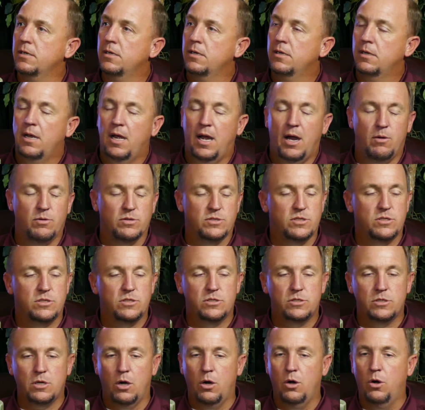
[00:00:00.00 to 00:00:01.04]
I was
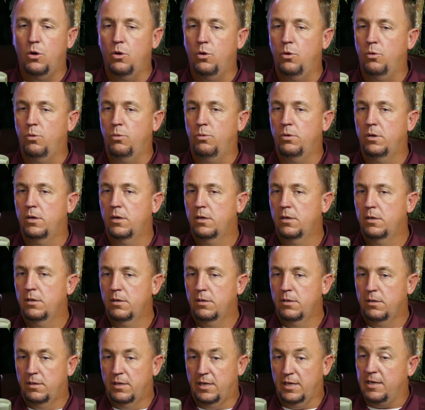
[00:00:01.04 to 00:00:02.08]

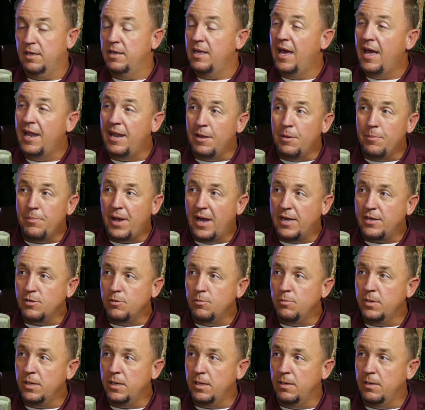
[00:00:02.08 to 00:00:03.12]
it had an impact on me.